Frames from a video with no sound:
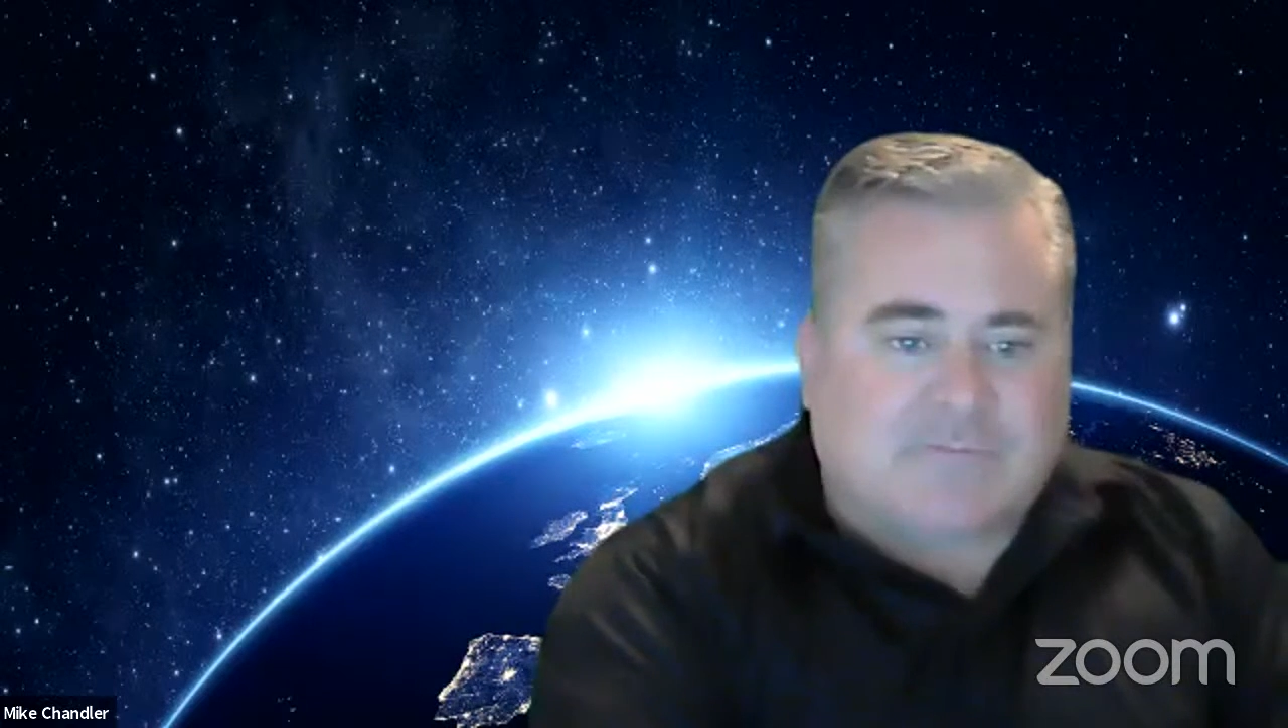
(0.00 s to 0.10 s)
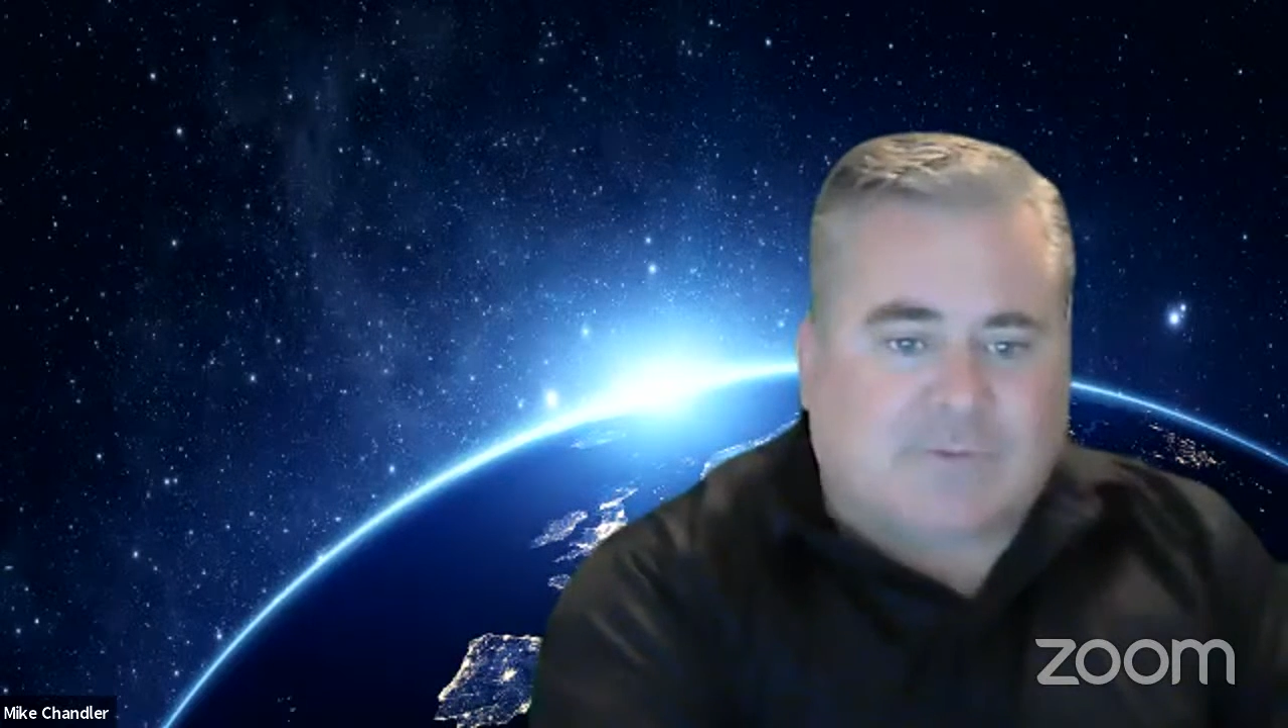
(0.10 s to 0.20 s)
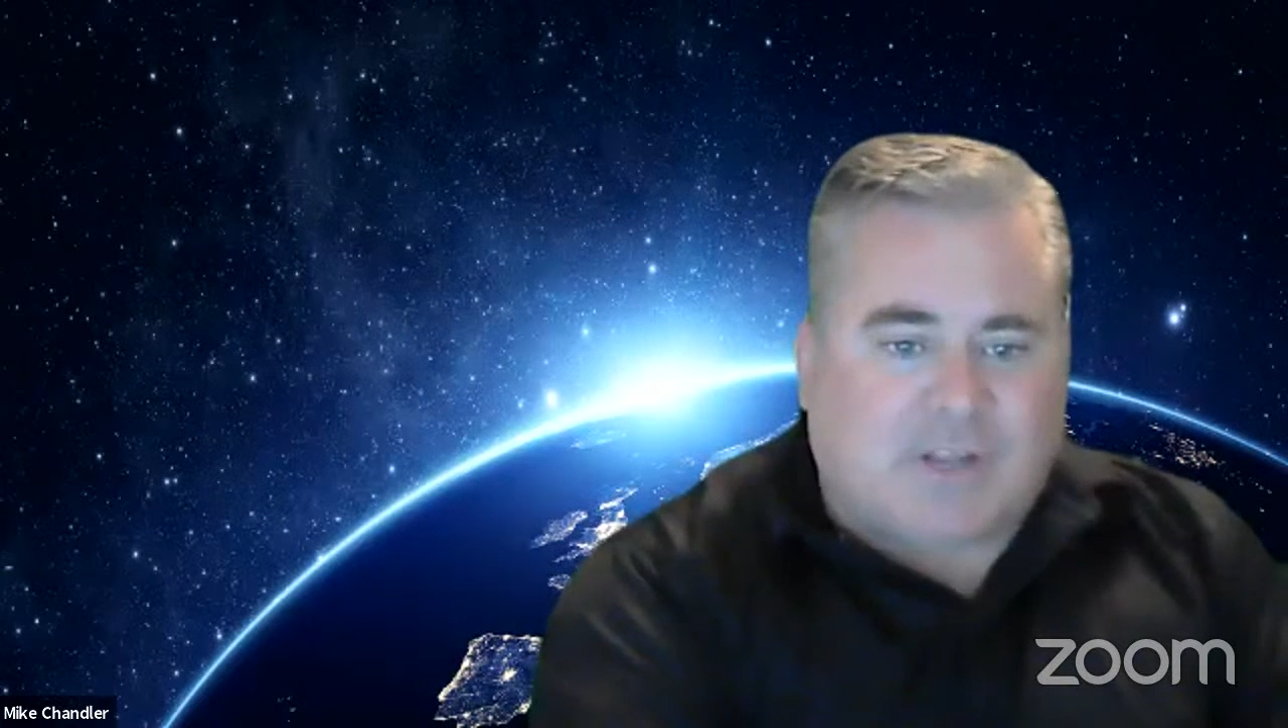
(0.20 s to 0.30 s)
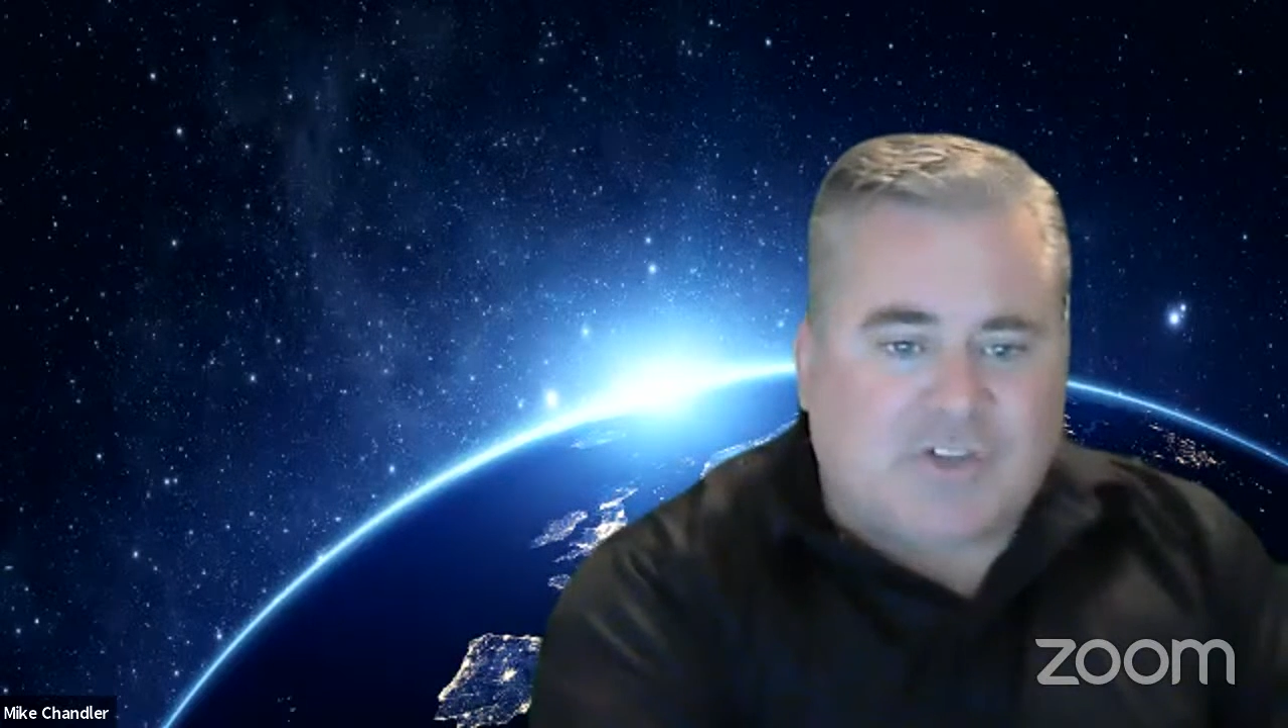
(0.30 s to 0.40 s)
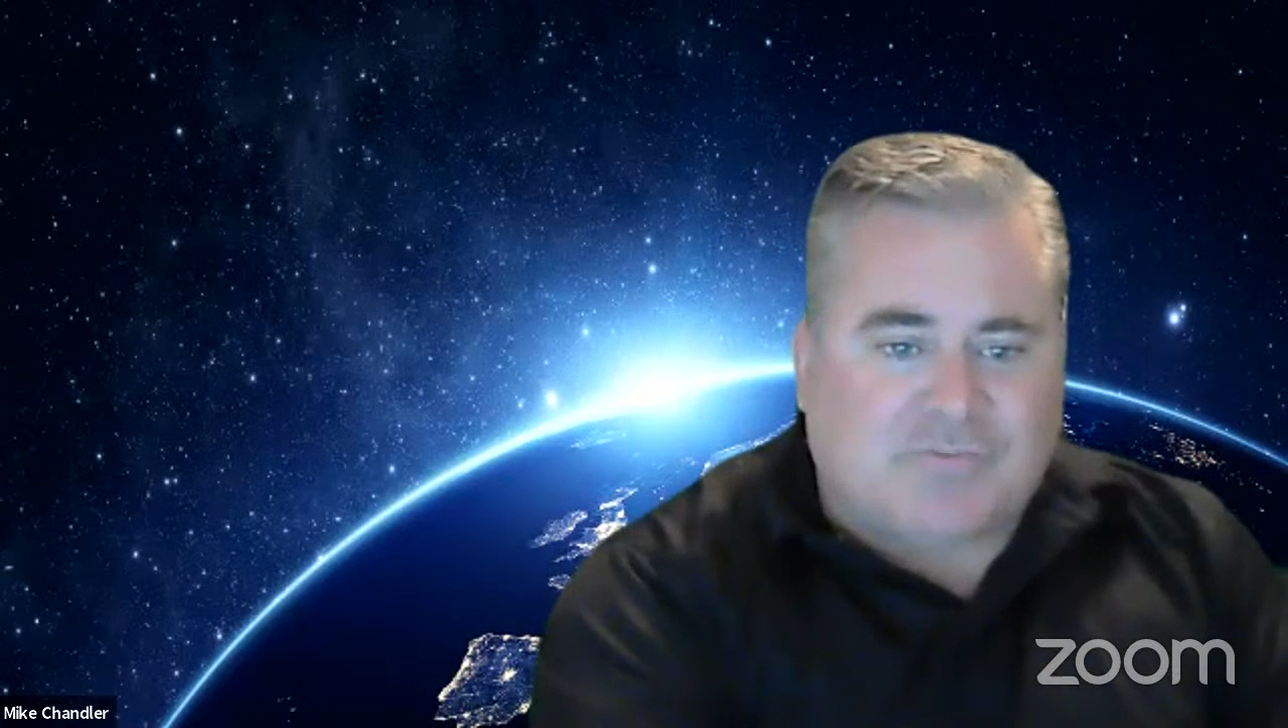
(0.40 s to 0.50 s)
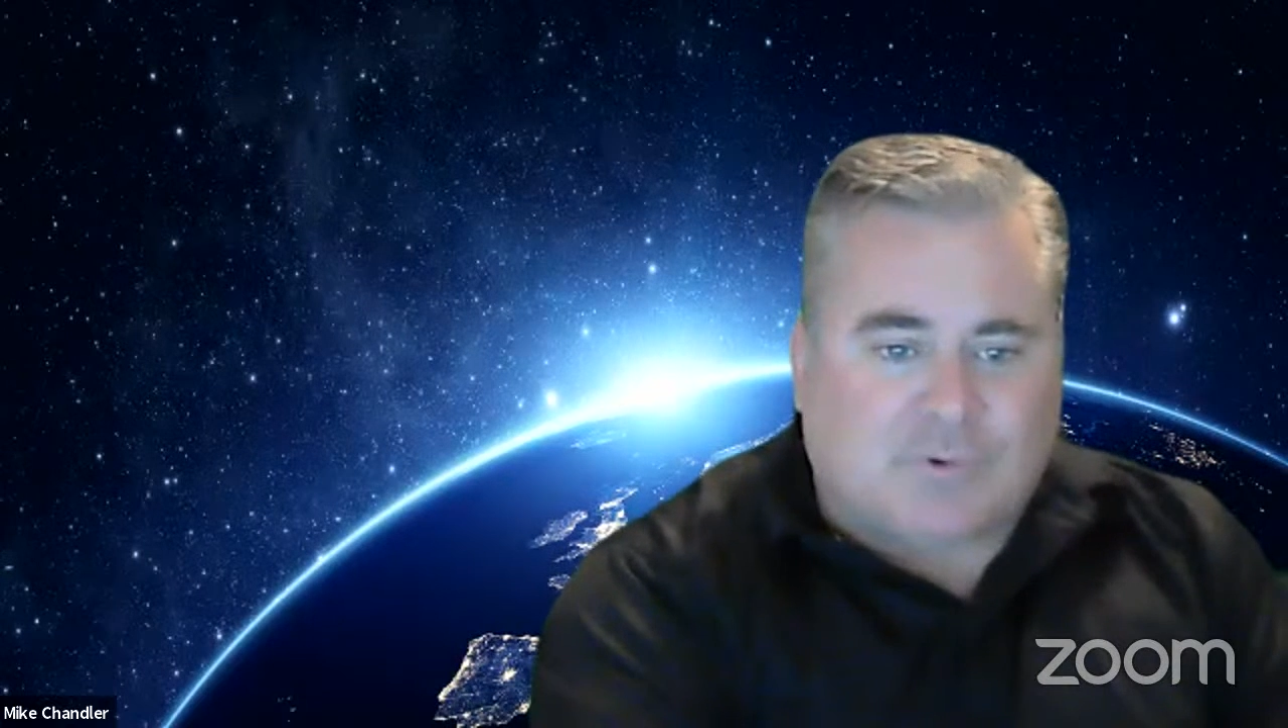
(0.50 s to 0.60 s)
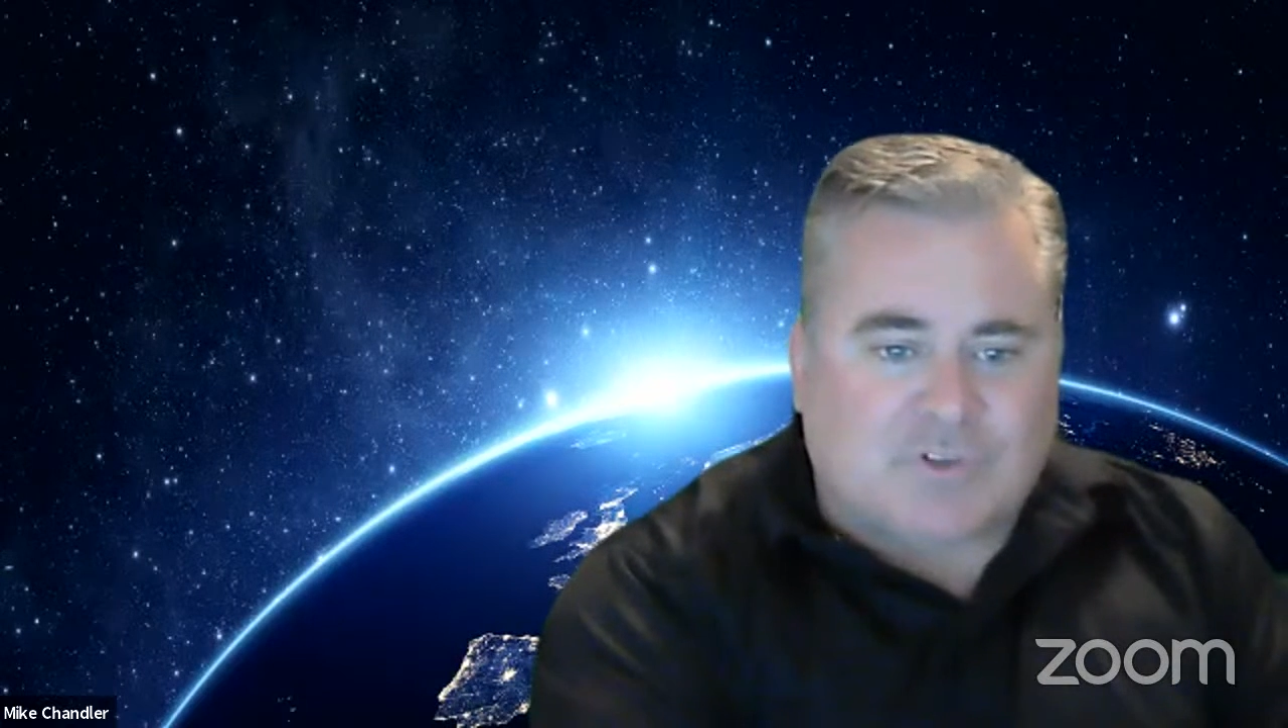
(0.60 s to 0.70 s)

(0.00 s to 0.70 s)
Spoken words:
frontage for